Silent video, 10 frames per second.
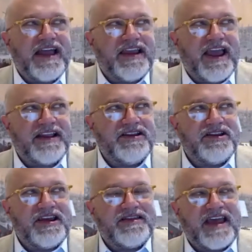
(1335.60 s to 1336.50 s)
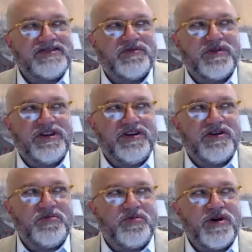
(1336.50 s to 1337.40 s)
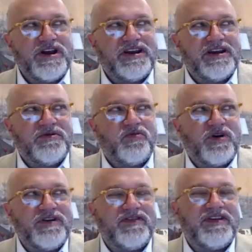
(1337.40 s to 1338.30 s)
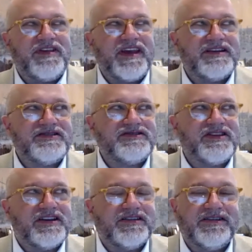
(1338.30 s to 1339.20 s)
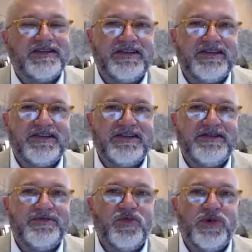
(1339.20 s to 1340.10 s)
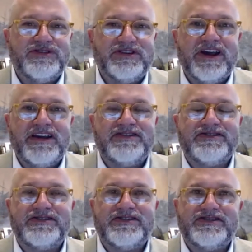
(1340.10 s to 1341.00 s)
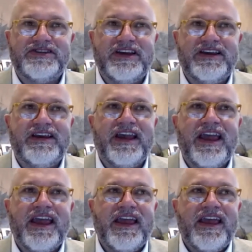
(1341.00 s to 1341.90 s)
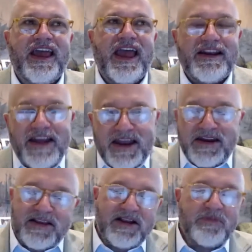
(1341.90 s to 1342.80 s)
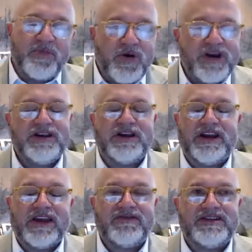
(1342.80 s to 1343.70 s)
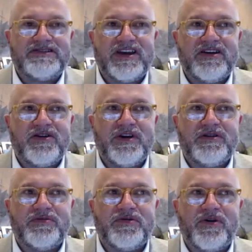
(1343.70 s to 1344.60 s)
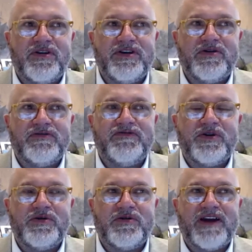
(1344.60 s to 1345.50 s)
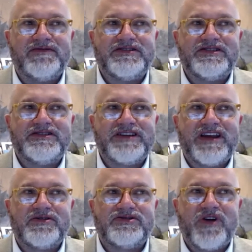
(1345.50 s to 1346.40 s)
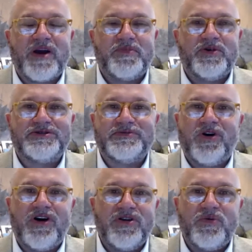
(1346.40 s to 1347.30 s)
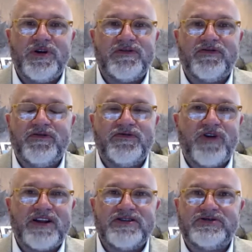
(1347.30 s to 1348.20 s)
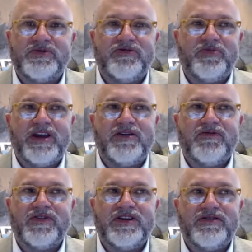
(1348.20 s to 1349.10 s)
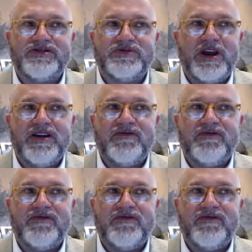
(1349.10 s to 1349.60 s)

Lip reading: And that's a really good point. And one of the things that was nice to see, and a little poignant, I have to say, going through all the old photographs and scrapbooks, for all the wonderful friends we've made over the years, many of